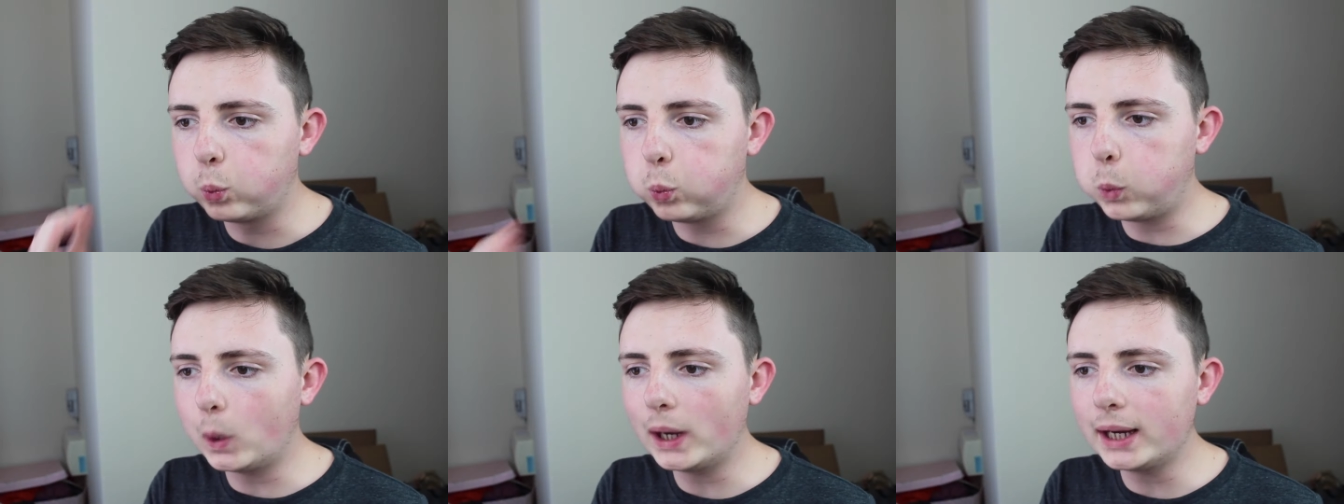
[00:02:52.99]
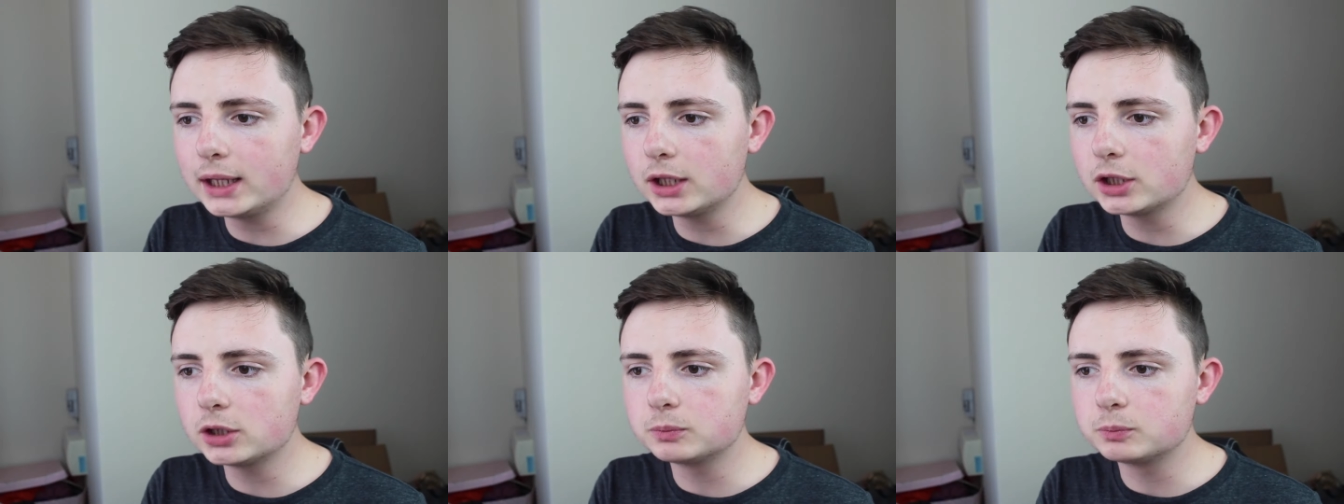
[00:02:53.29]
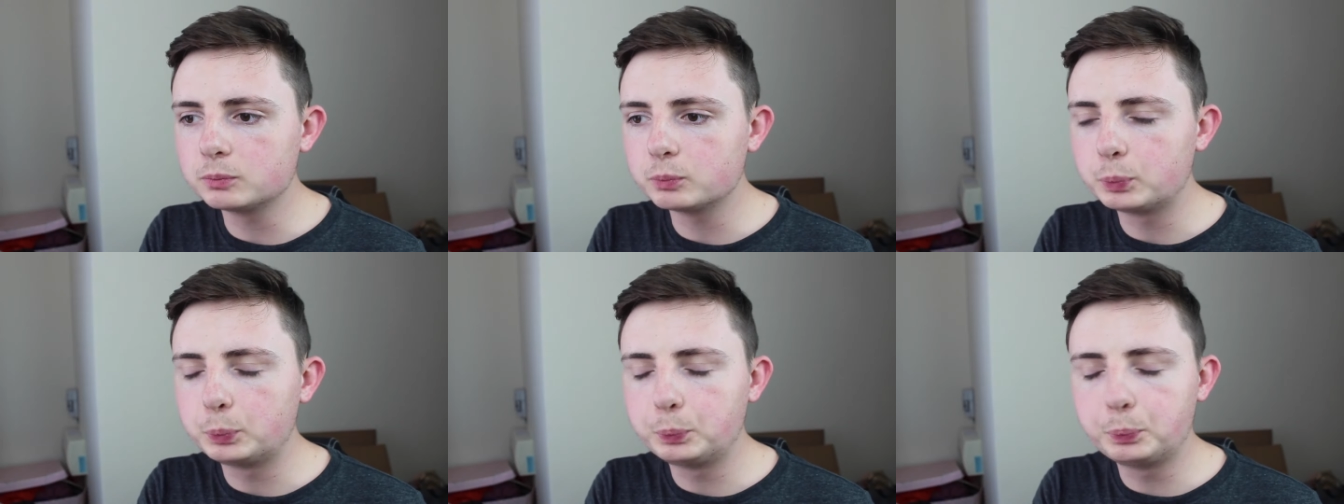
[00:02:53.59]

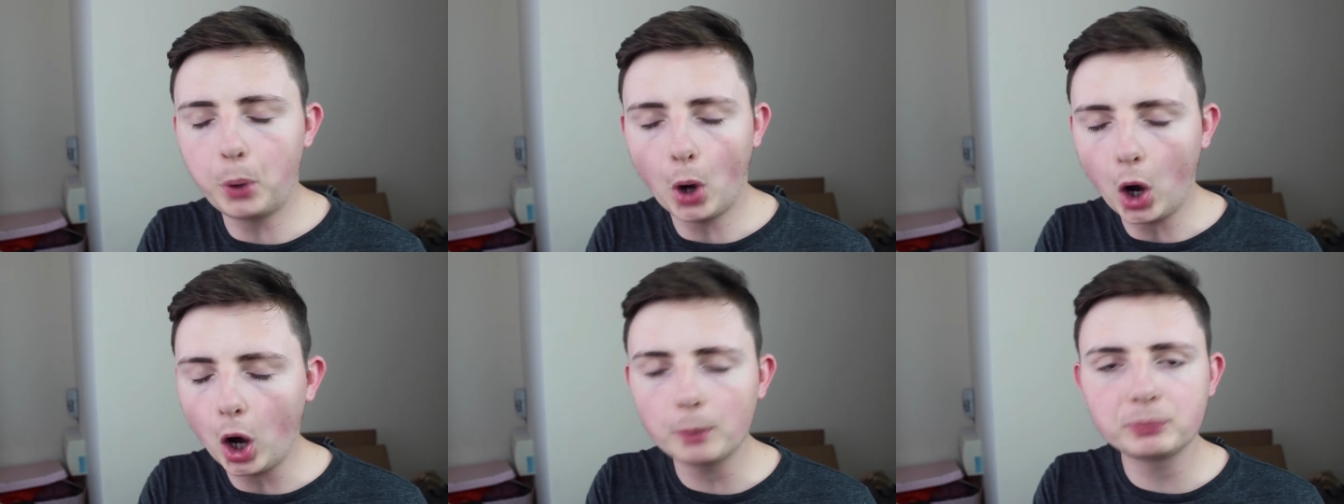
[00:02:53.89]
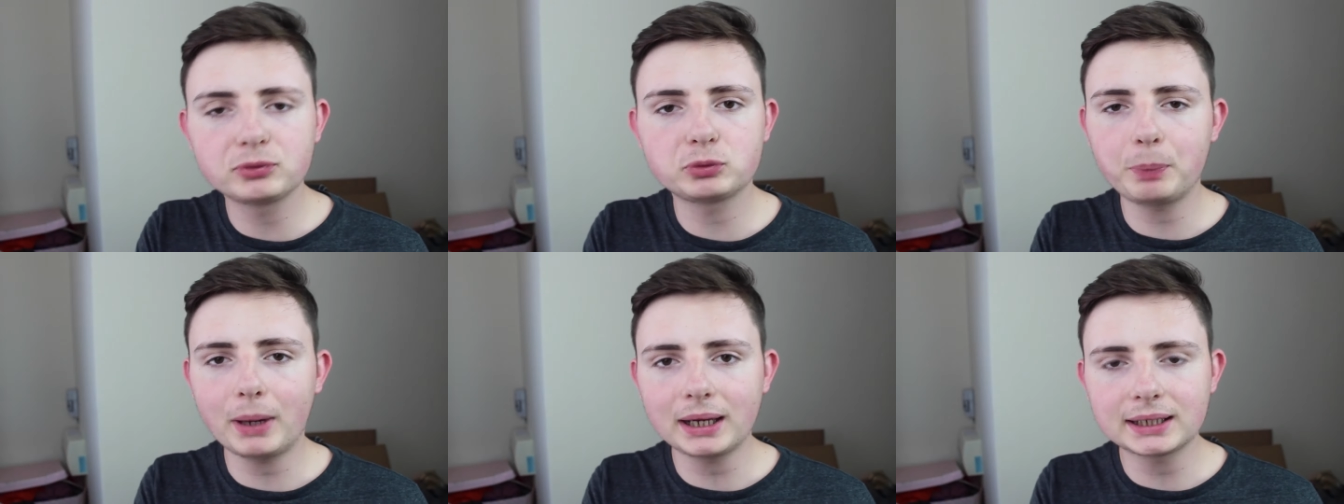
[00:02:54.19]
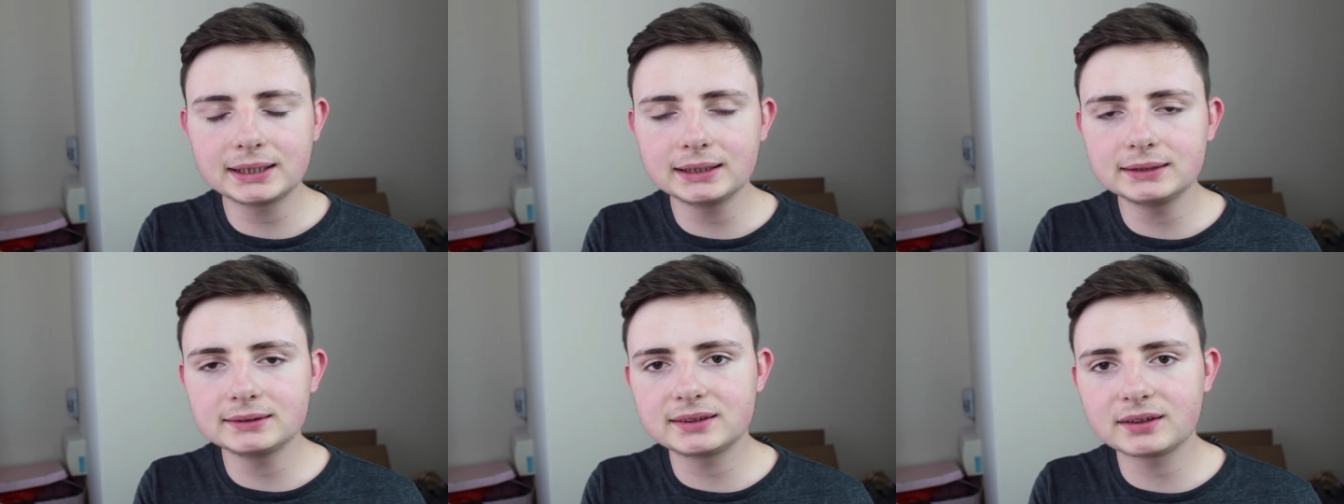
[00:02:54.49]
William pops
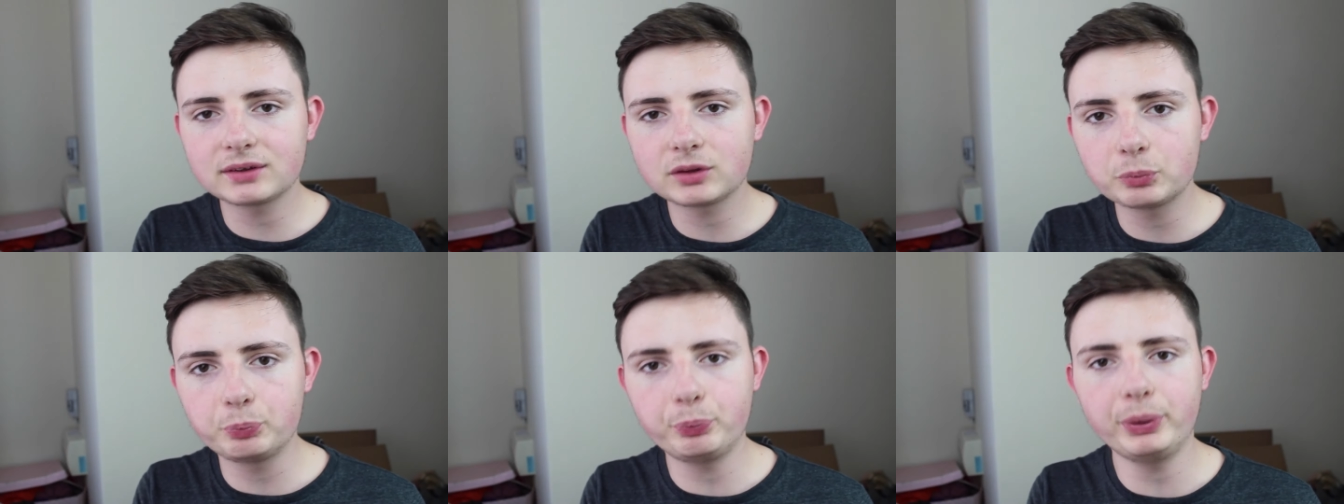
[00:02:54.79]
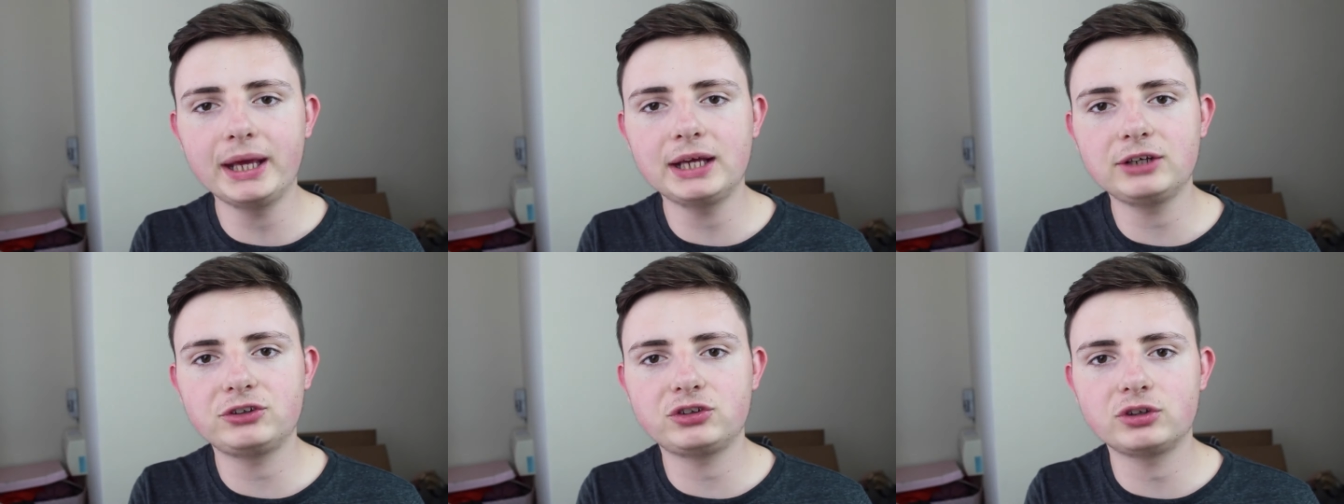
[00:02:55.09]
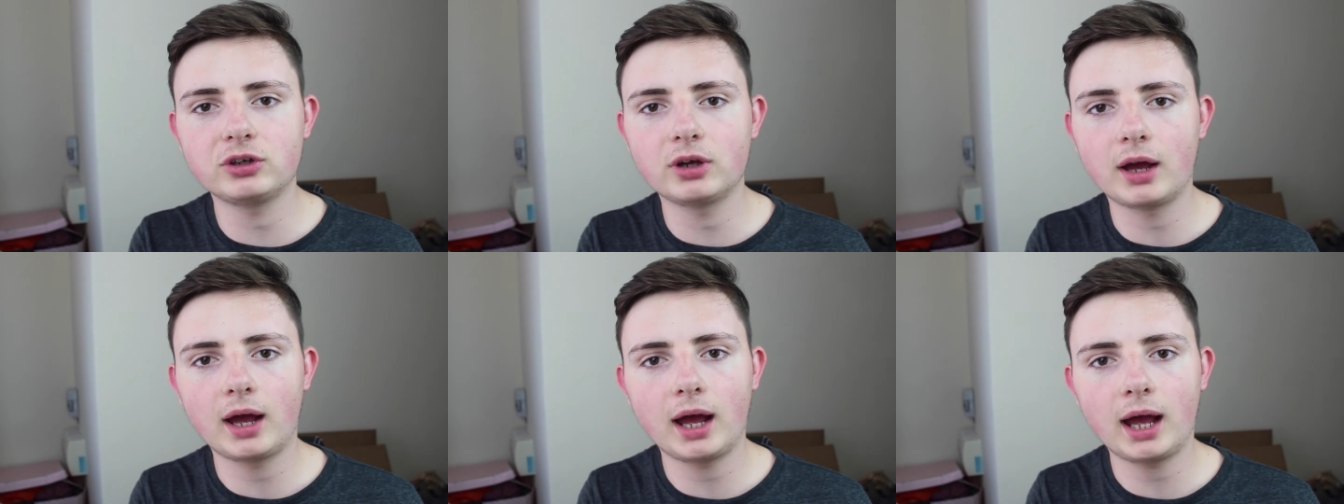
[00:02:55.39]
back into the
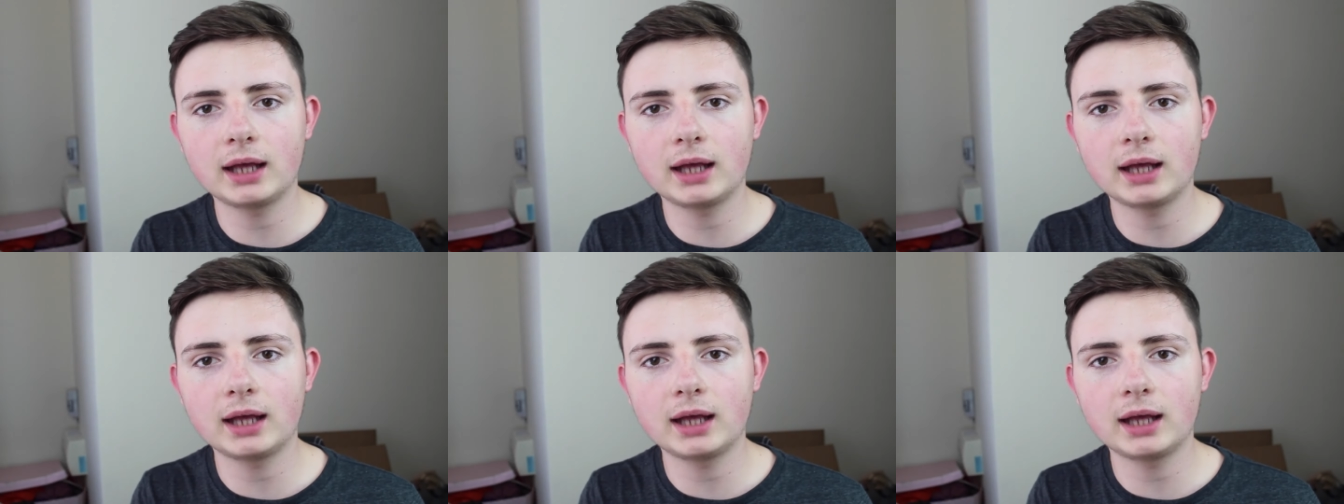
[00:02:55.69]
picture,